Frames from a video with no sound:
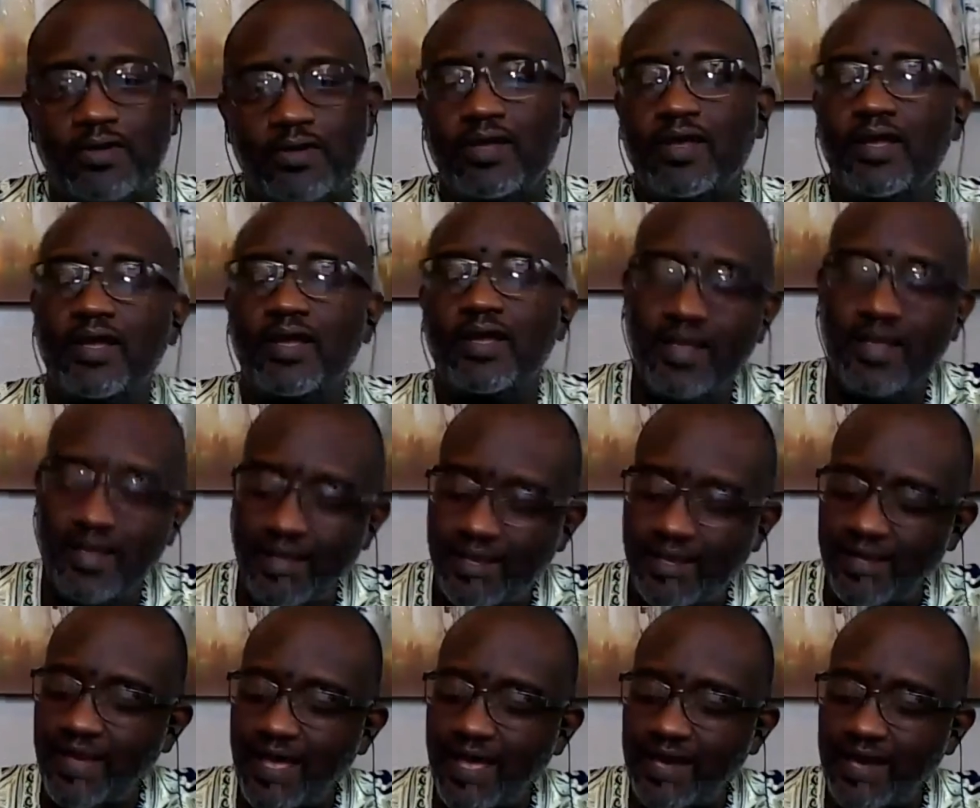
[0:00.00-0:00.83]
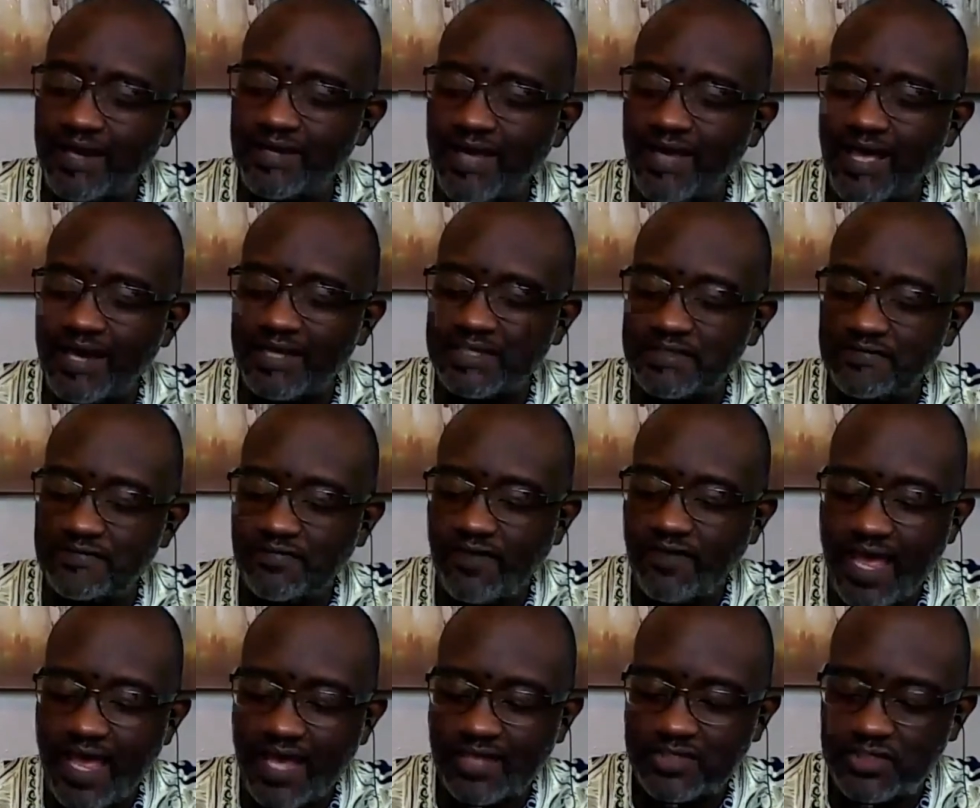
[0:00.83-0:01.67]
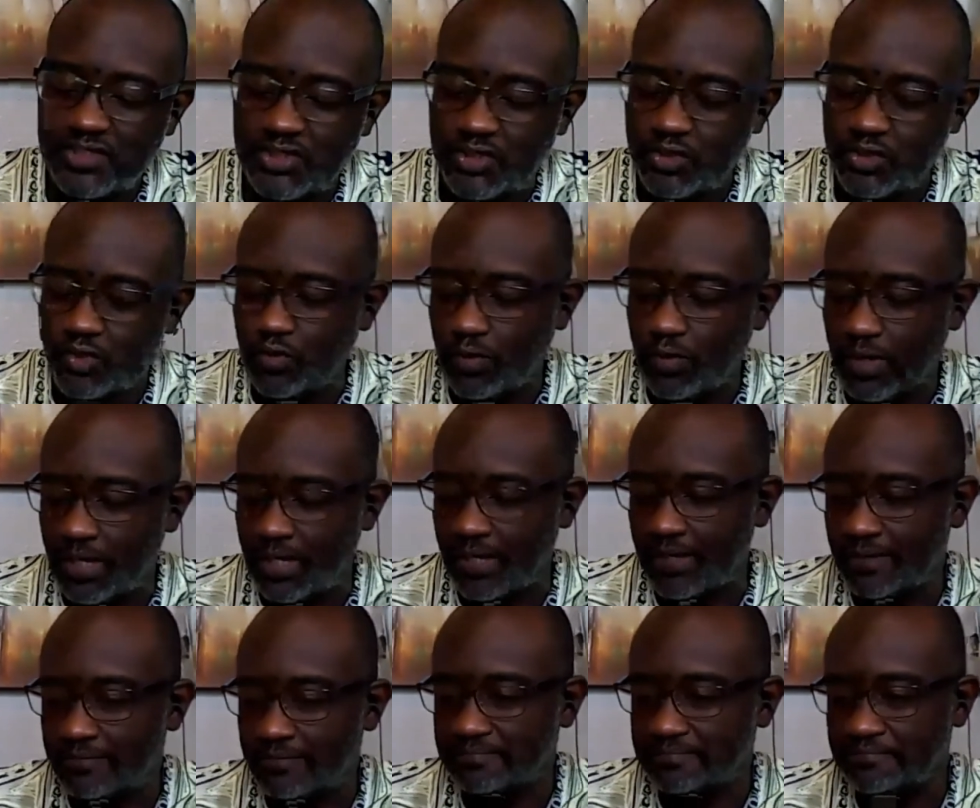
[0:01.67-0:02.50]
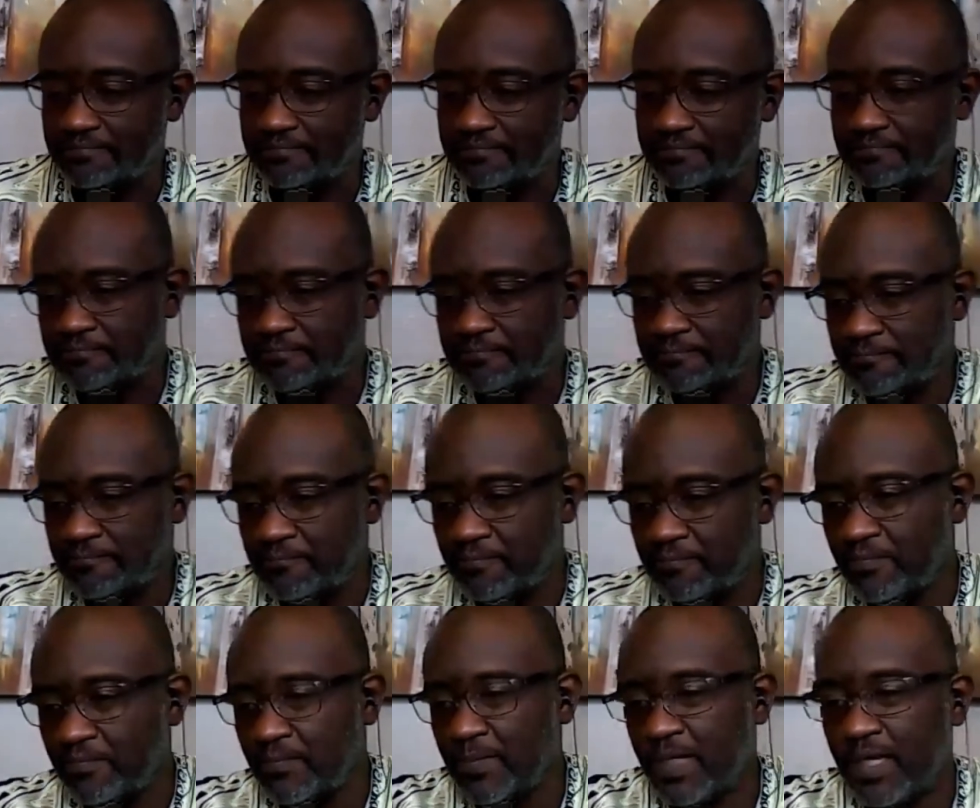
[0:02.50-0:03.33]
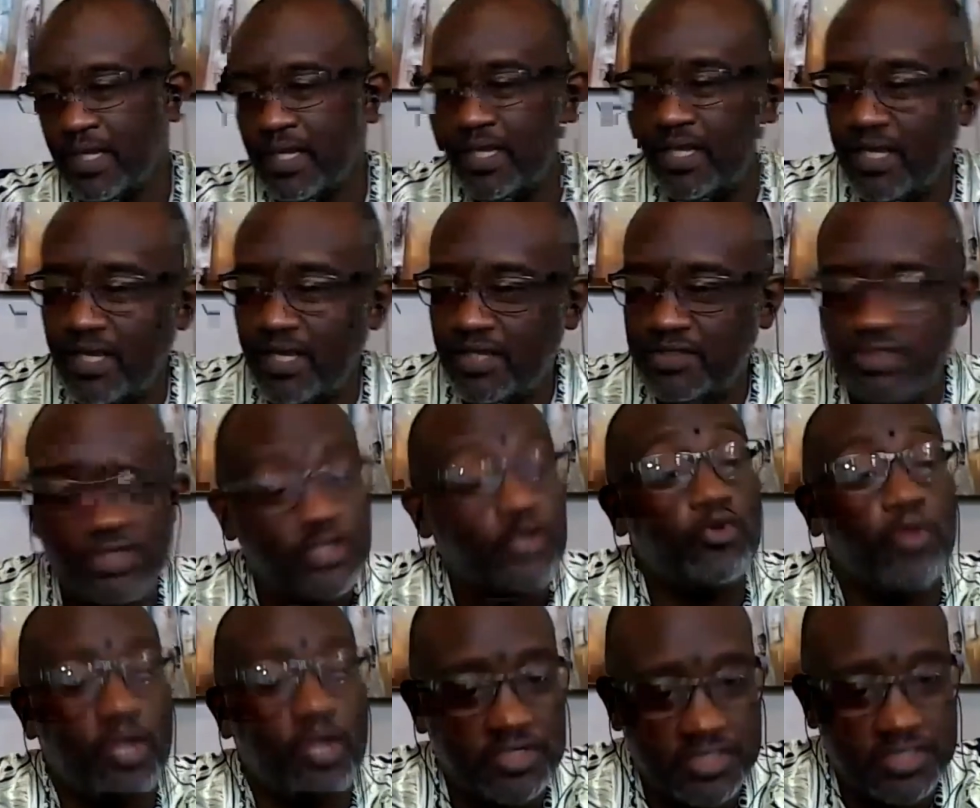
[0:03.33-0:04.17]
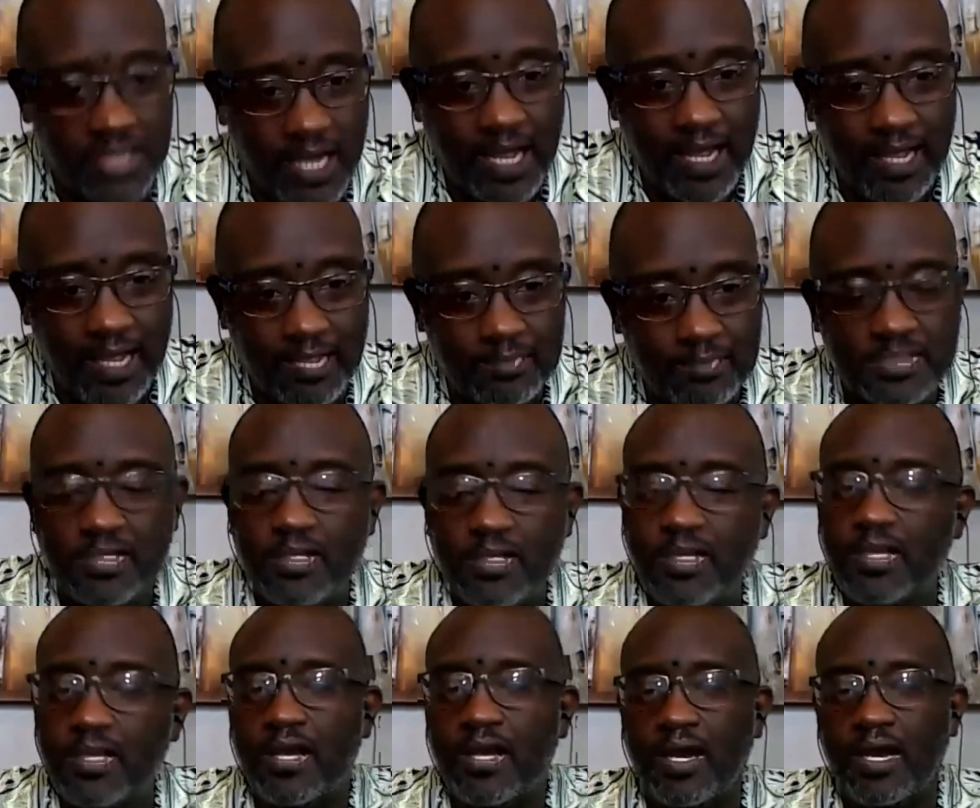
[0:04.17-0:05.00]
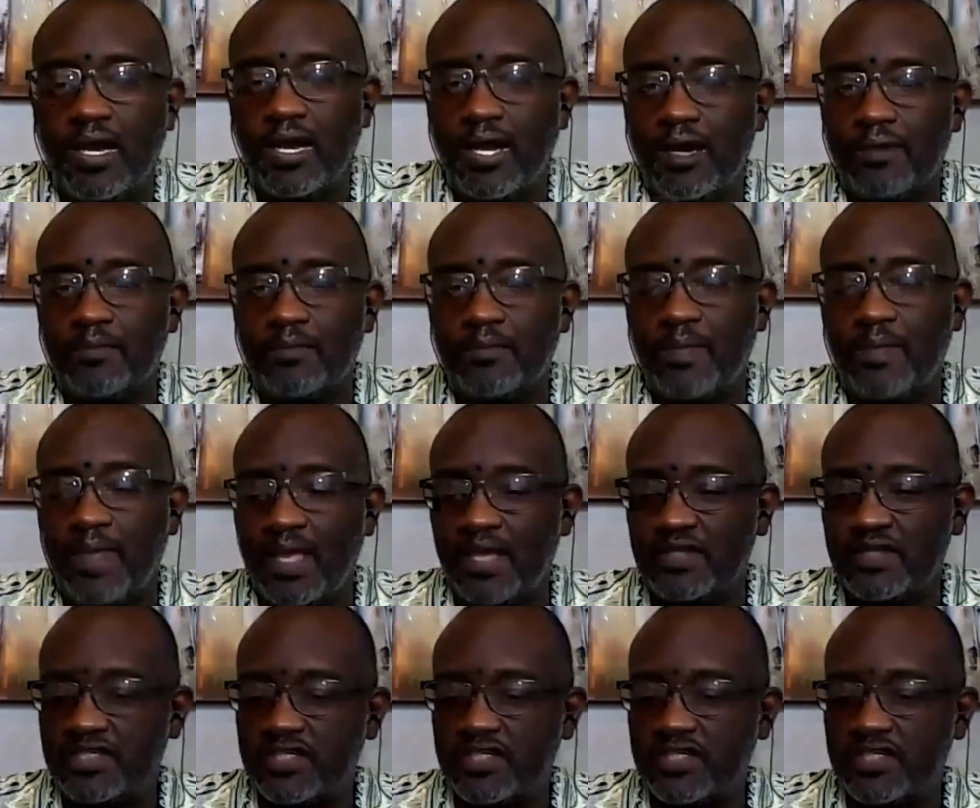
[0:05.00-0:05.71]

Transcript: not as quick to, not as fast to do their